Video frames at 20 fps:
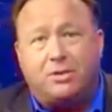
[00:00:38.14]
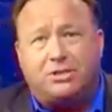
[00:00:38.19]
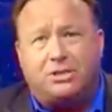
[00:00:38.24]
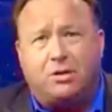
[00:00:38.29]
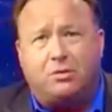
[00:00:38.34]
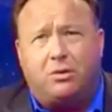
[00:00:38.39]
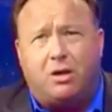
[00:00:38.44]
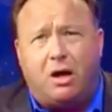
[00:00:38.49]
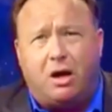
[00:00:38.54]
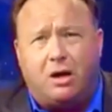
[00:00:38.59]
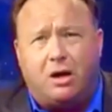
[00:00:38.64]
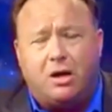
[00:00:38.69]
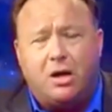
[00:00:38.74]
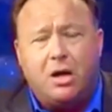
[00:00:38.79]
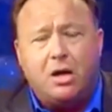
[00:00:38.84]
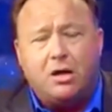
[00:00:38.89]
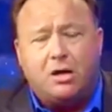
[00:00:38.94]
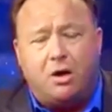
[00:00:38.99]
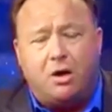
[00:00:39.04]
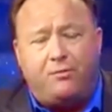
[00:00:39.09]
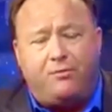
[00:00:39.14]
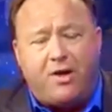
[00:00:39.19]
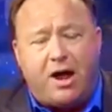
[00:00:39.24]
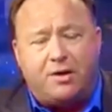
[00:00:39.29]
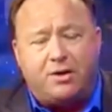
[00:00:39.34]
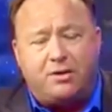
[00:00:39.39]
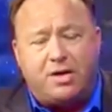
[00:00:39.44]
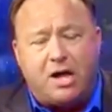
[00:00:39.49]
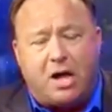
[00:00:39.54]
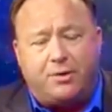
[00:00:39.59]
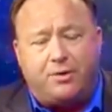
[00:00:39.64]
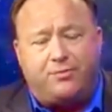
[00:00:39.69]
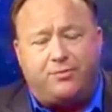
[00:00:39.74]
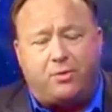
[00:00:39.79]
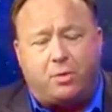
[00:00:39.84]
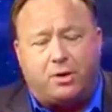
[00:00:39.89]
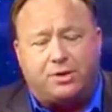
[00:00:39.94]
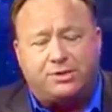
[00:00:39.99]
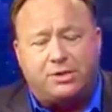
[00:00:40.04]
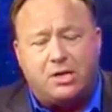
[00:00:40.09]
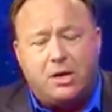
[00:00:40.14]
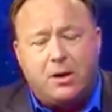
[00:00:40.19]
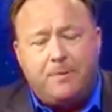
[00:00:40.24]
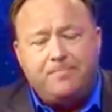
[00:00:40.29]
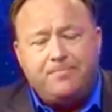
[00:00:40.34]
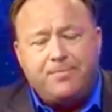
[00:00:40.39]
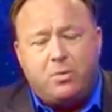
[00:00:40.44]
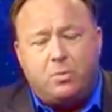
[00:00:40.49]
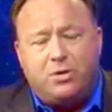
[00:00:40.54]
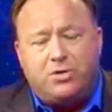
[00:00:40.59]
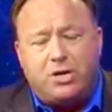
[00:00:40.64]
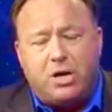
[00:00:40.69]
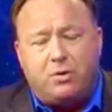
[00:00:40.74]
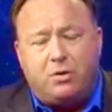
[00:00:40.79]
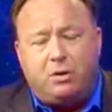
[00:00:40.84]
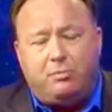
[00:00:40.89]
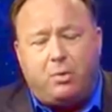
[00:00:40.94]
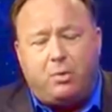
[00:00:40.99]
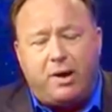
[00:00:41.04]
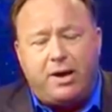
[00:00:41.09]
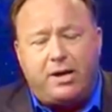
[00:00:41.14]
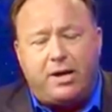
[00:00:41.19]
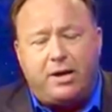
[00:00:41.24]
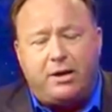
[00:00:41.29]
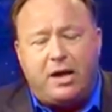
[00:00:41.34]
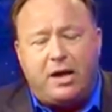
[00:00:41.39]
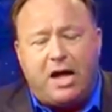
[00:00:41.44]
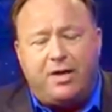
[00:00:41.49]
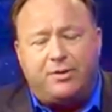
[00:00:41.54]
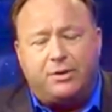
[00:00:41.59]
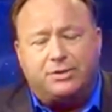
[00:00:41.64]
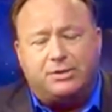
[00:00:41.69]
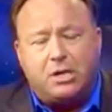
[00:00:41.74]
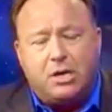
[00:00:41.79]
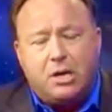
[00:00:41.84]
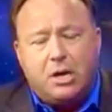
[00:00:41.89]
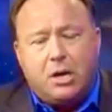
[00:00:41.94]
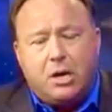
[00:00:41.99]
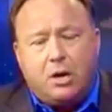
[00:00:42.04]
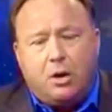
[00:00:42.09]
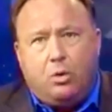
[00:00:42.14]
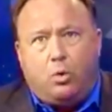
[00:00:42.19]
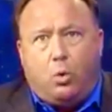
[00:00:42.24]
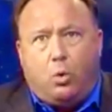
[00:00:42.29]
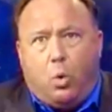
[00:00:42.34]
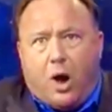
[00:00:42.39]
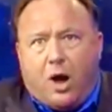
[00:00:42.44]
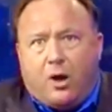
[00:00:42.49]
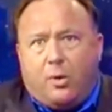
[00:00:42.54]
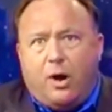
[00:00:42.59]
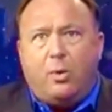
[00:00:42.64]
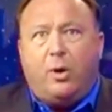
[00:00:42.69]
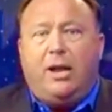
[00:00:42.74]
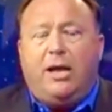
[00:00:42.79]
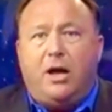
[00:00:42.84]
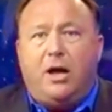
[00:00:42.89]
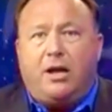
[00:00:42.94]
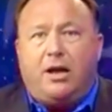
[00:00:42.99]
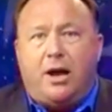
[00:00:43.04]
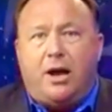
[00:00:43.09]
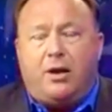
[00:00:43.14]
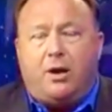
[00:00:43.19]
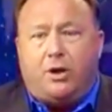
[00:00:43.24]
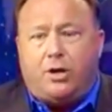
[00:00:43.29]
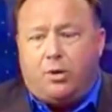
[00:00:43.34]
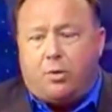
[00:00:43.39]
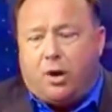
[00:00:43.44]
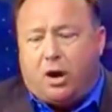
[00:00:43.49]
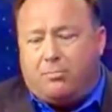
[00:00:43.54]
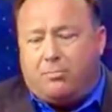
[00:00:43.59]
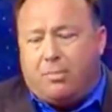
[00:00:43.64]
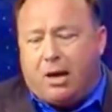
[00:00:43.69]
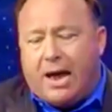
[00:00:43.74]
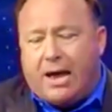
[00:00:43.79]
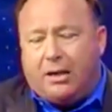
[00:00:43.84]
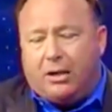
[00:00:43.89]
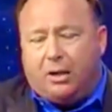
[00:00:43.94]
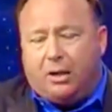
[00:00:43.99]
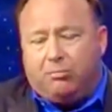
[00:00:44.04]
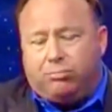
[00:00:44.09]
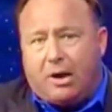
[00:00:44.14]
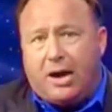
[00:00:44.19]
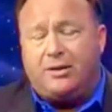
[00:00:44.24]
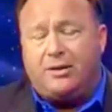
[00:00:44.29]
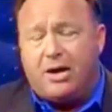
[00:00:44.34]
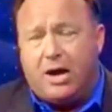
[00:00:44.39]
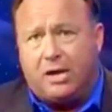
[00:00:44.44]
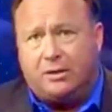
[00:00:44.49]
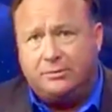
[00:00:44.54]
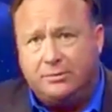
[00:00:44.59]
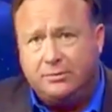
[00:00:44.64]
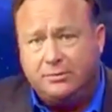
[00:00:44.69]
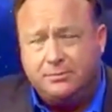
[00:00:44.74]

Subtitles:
It's so long. Co-founded Delta Force with General Boykin and others. What are we really looking at here? You heard my little breakdown.